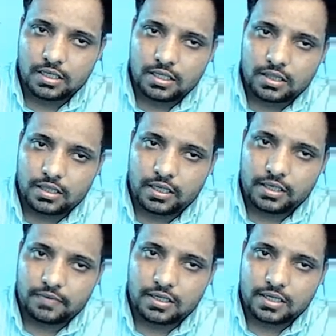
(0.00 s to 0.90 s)
then it
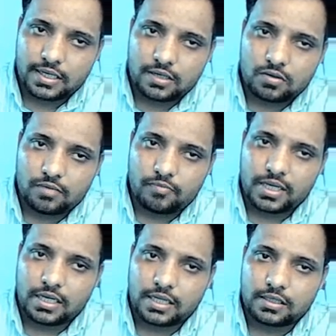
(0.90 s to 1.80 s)
will try to come back
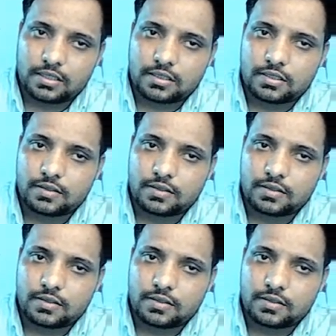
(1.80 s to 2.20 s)
like this.